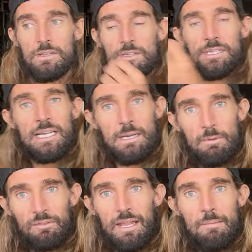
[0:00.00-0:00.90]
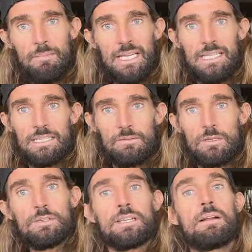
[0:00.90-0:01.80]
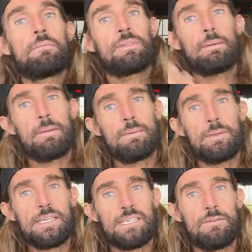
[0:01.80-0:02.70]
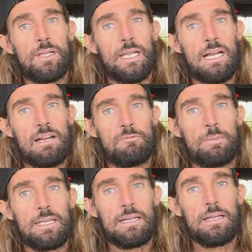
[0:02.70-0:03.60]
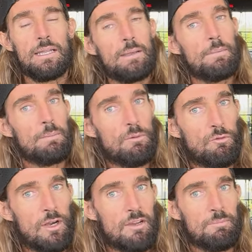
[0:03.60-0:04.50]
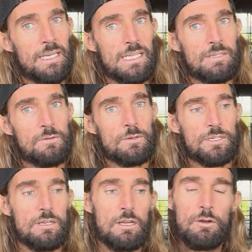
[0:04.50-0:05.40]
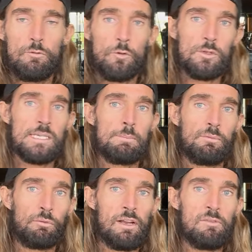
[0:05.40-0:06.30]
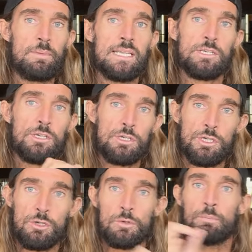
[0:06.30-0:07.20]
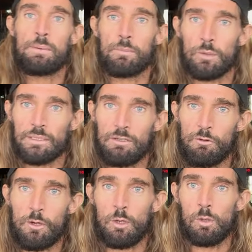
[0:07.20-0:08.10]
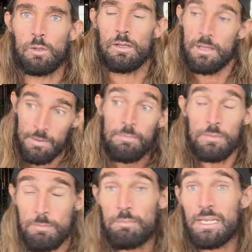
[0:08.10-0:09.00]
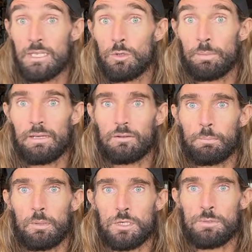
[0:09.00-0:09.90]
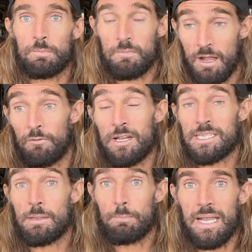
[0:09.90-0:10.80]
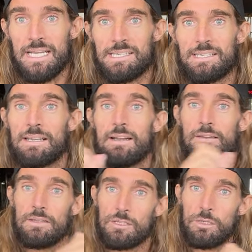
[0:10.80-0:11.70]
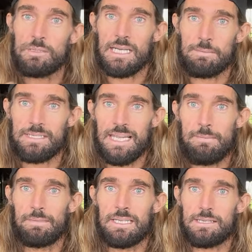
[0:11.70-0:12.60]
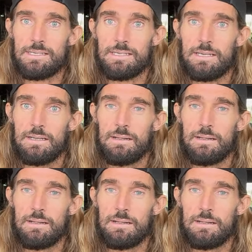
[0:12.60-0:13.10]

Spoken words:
So starting with 10 minute intervals, then maybe 7.5 minute, then maybe 5 minute intervals. 4 times 5 minutes should be more difficult, meaning you'll be able to push a faster pace than 2 times 10 minutes.